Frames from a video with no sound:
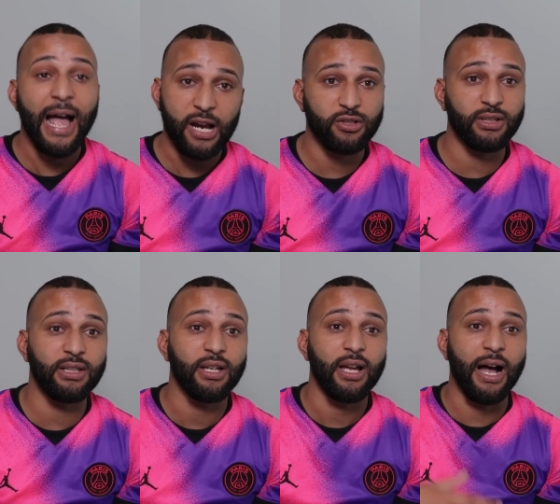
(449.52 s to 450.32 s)

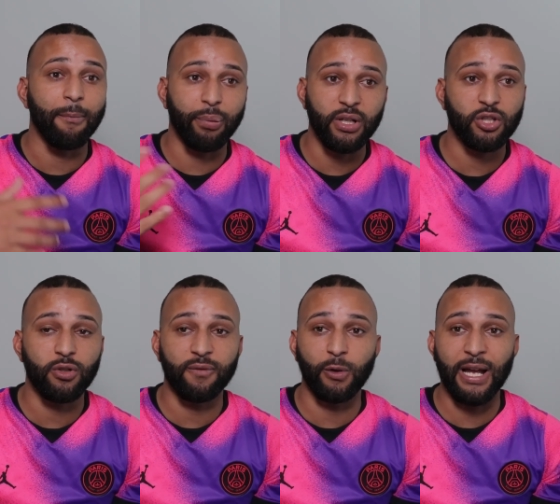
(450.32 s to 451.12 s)
actually, I'm pretty
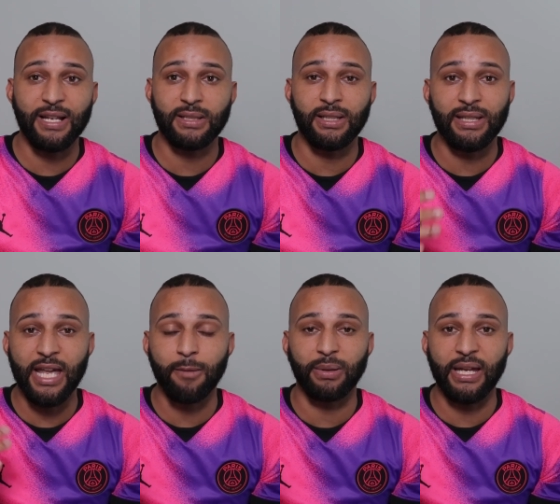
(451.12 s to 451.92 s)
sure if you guys seen
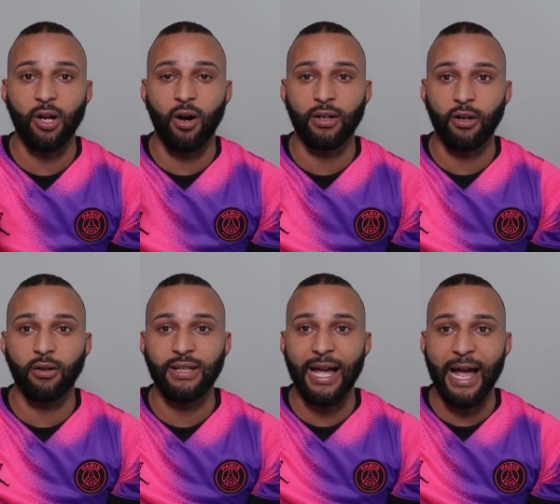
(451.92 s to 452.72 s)
gameplay on
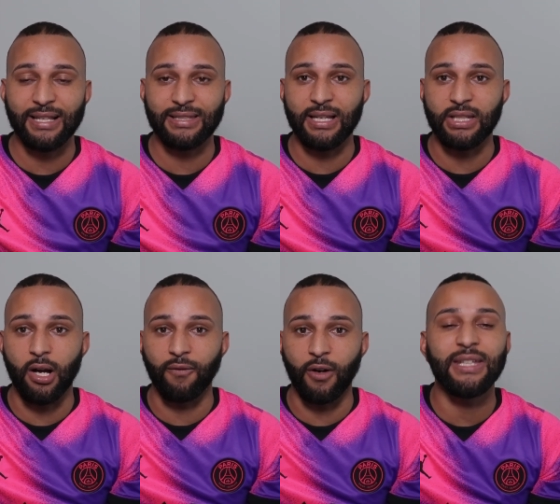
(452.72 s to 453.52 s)
early
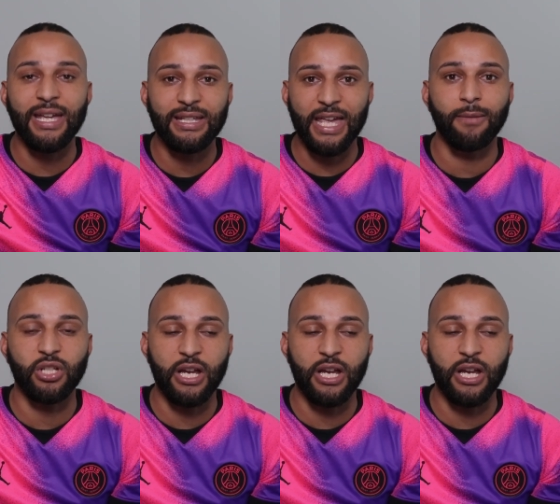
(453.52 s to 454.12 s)
access of EA Game